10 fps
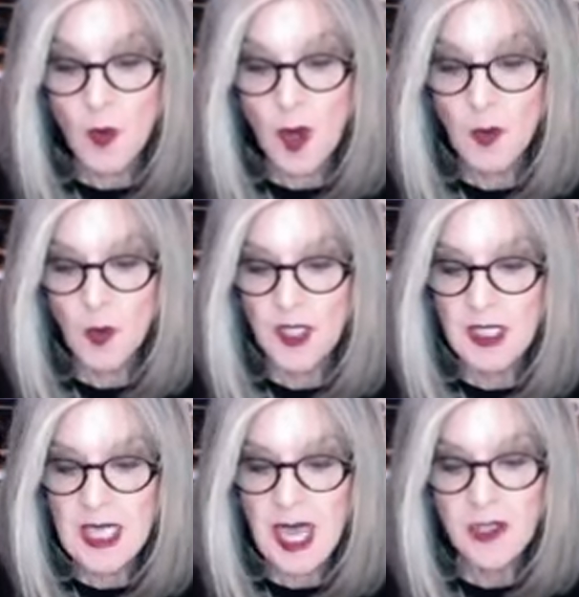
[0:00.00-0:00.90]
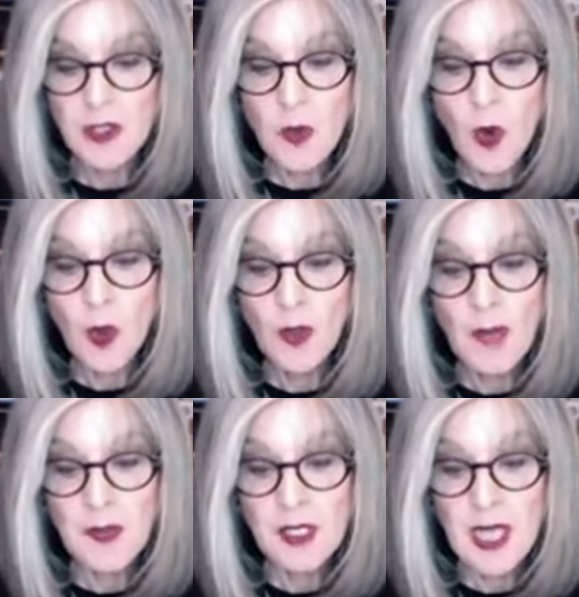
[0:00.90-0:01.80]
one point he had to hold
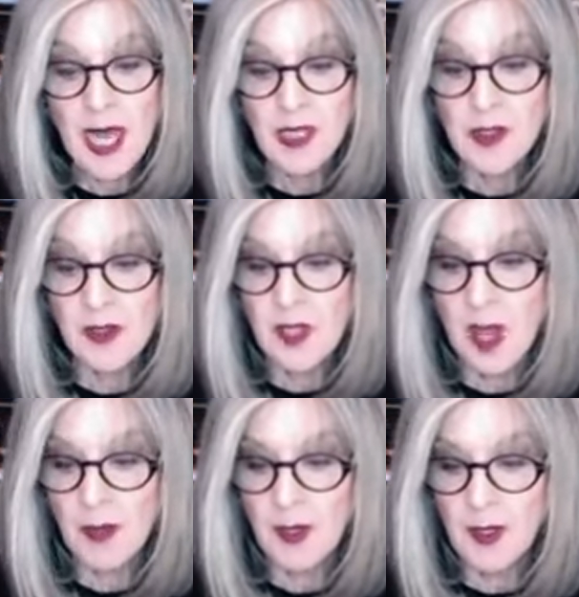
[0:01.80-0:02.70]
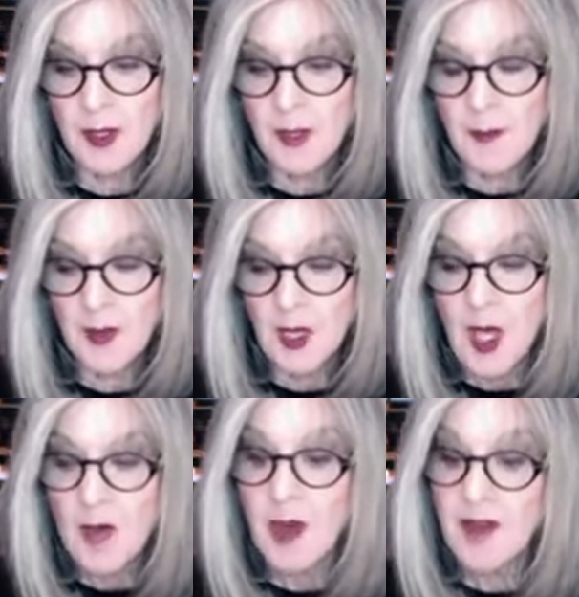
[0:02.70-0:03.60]
up his hand to stop her.
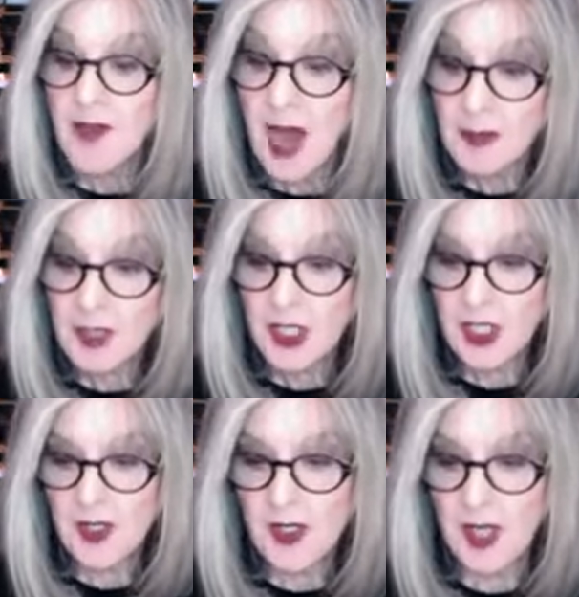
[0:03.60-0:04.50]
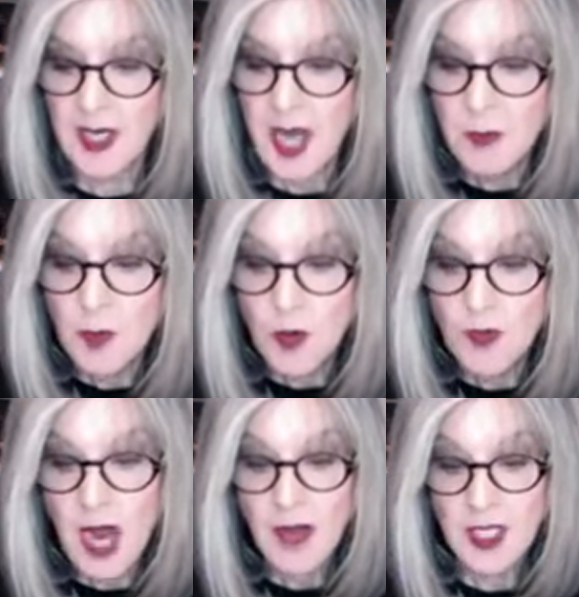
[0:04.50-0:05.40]
My family, she'd said, had moved
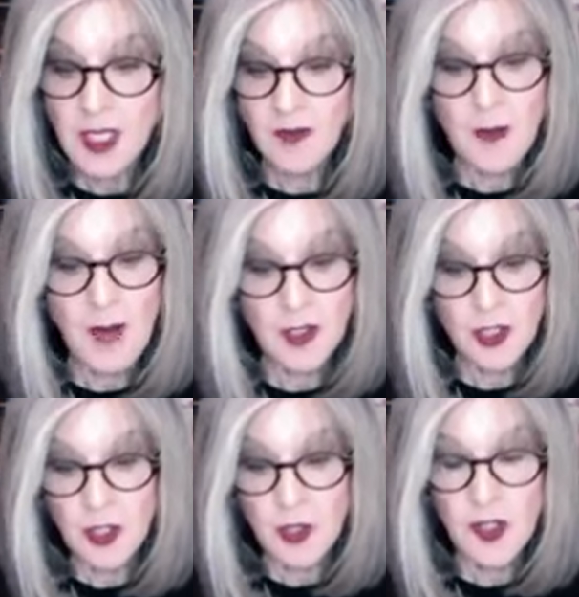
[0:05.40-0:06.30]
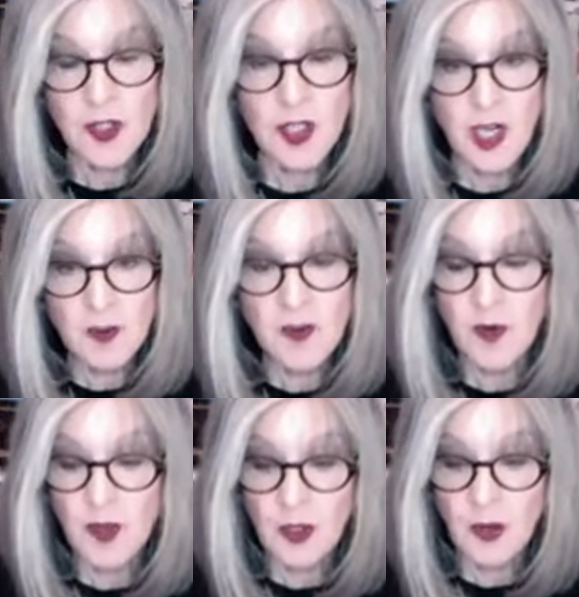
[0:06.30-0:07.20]
out here from Massachusetts just
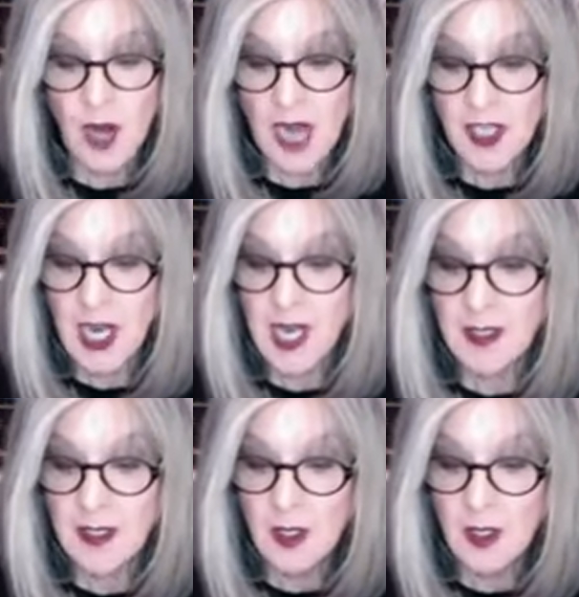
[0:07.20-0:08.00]
before the crash, and...